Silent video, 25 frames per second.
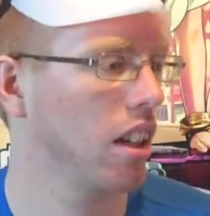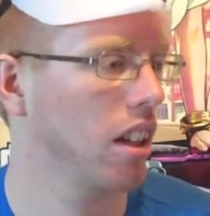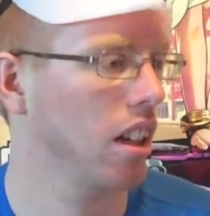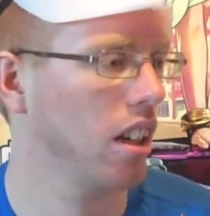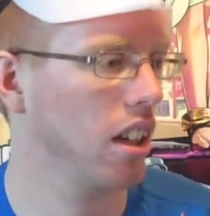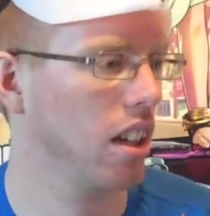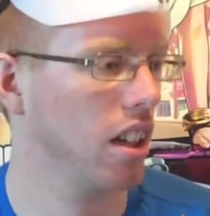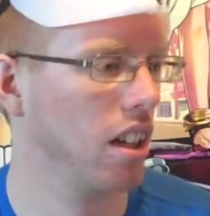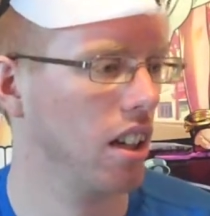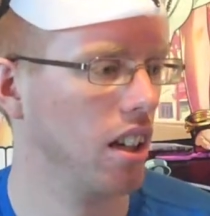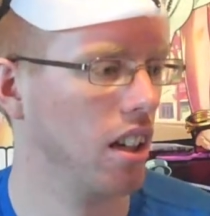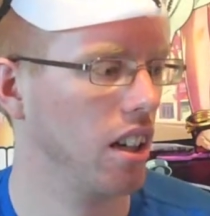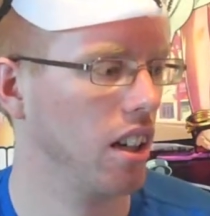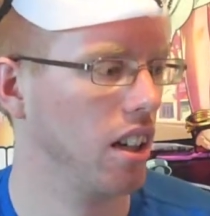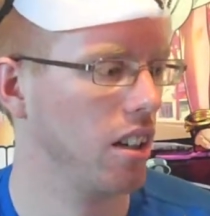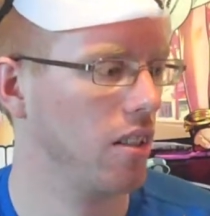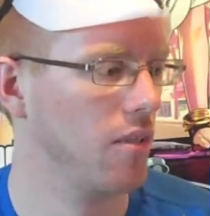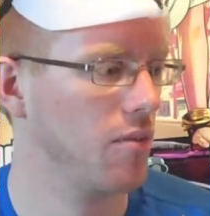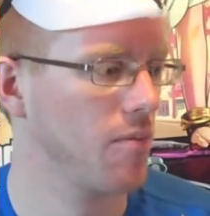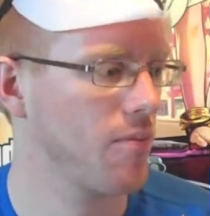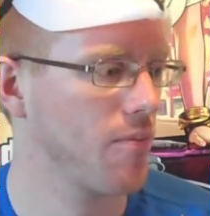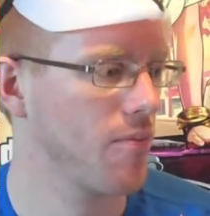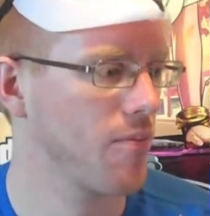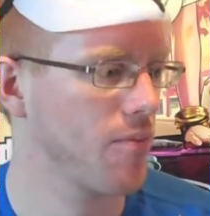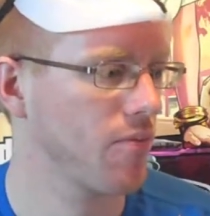
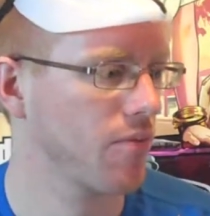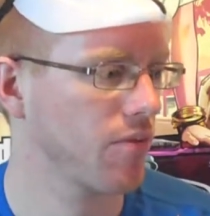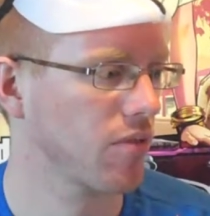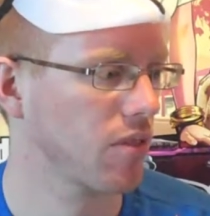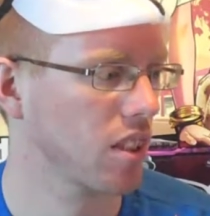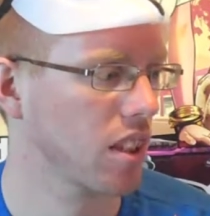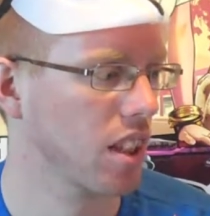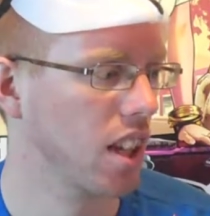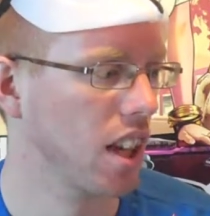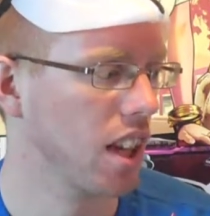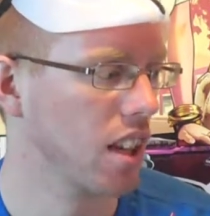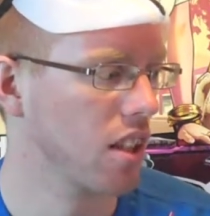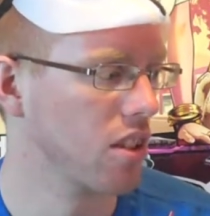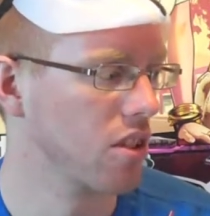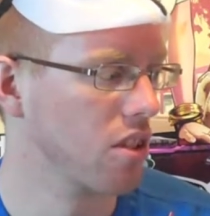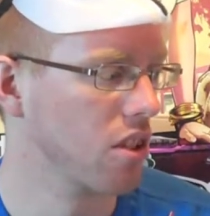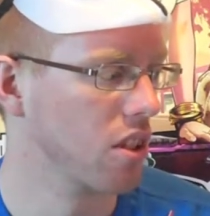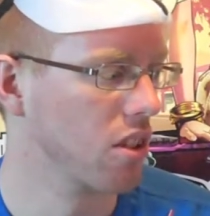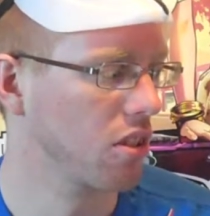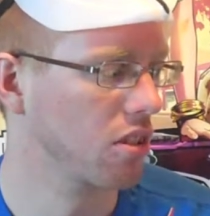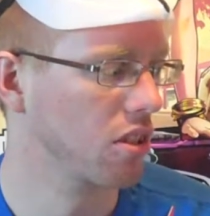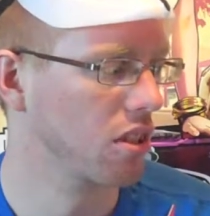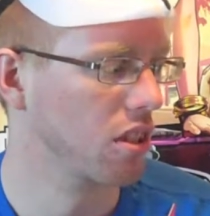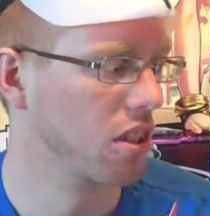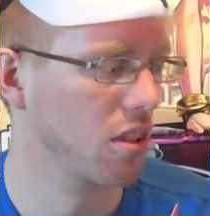And yeah, it
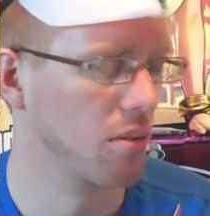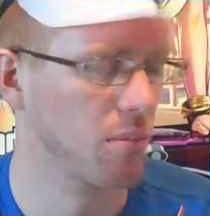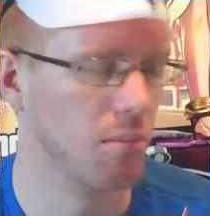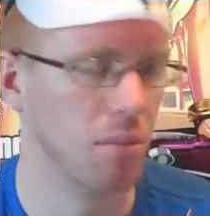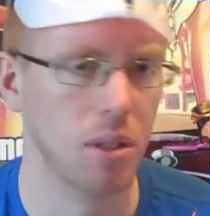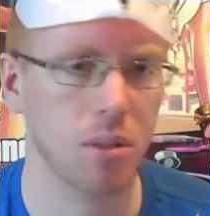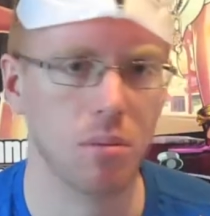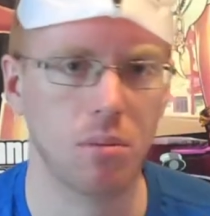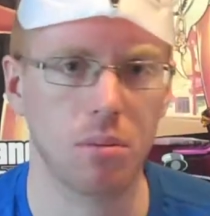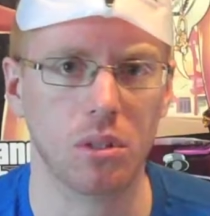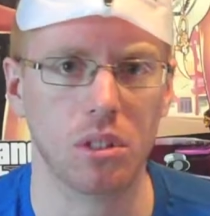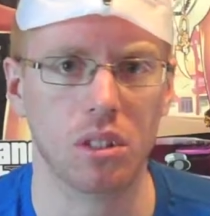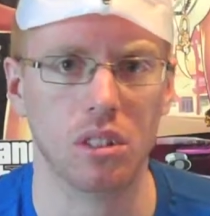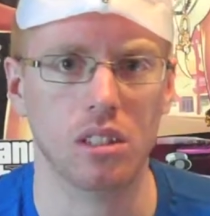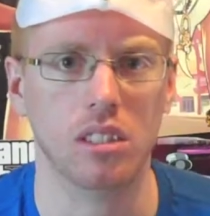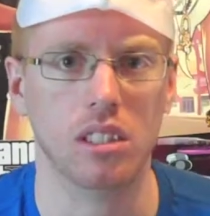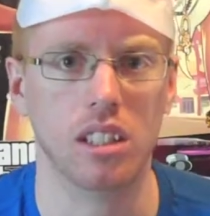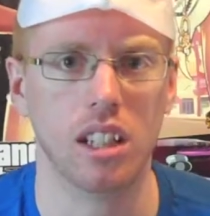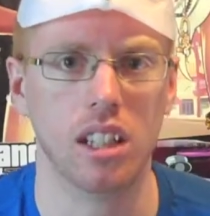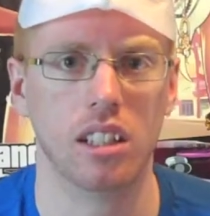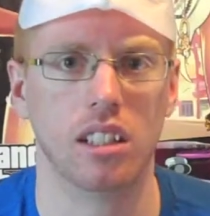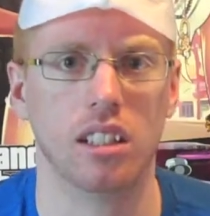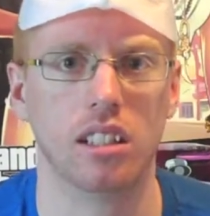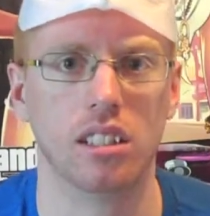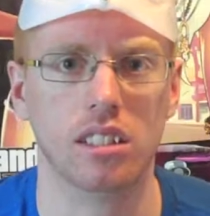shows that people can
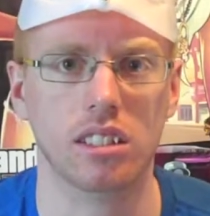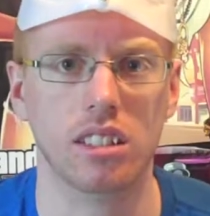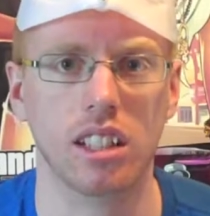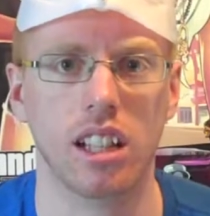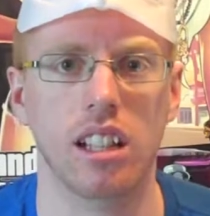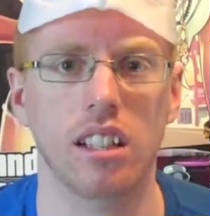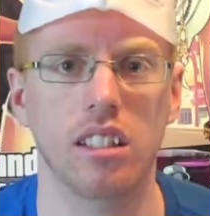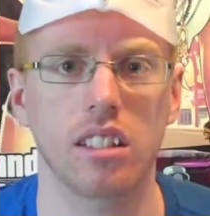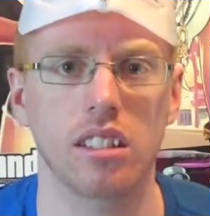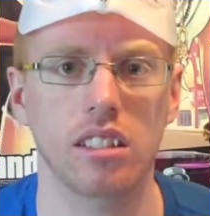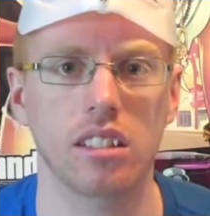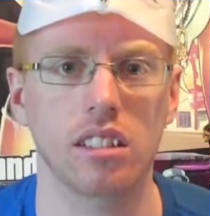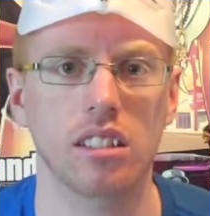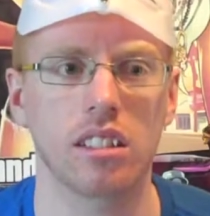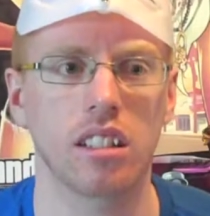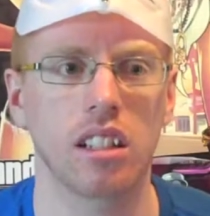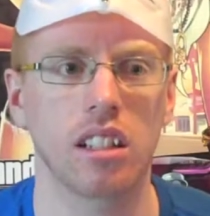take a stand and